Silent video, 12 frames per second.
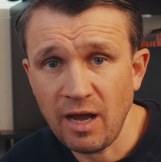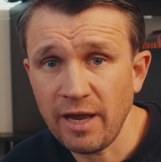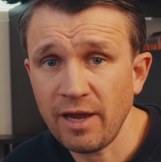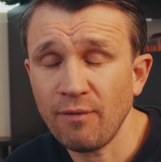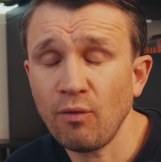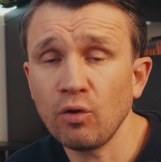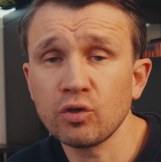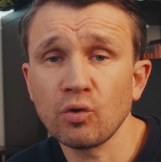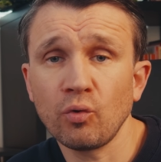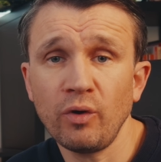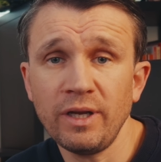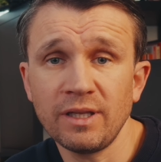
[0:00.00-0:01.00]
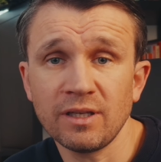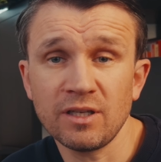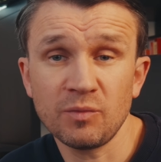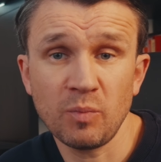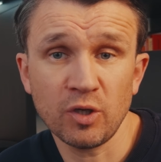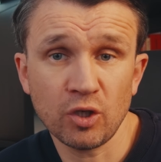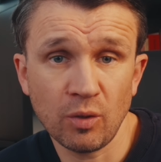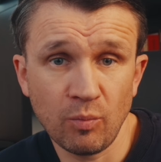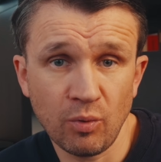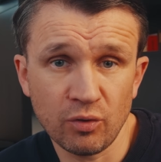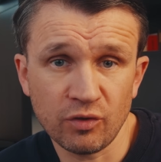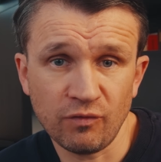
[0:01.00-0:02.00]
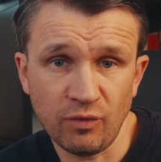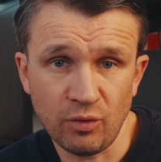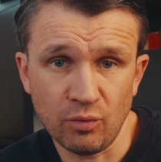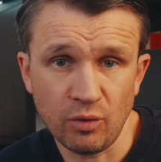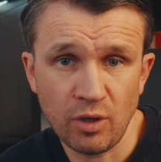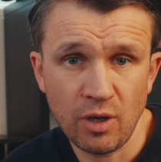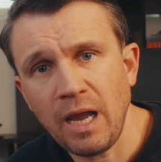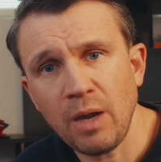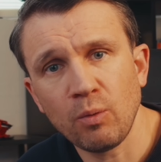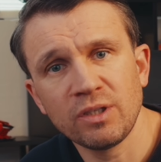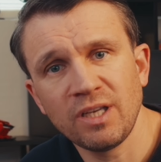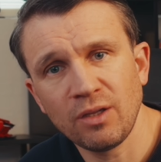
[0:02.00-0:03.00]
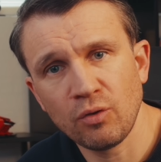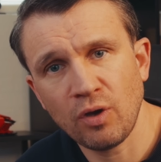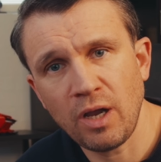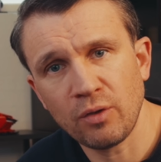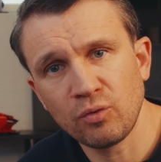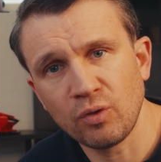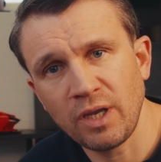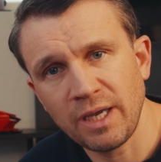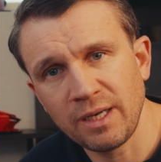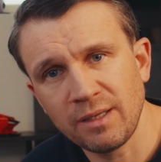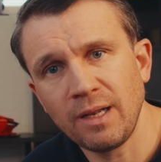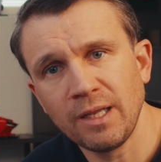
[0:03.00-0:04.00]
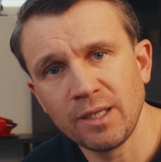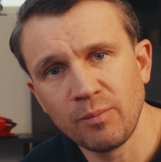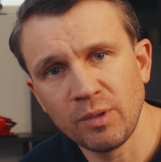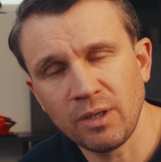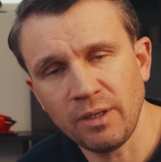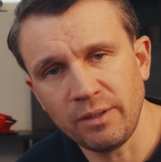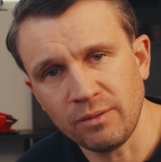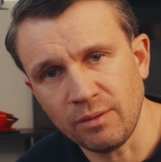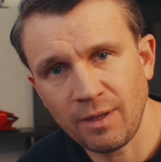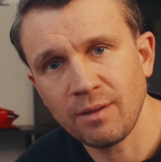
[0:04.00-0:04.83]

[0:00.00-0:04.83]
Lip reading: I have also created a special bonus for you. I will tell you how to get it a little bit later.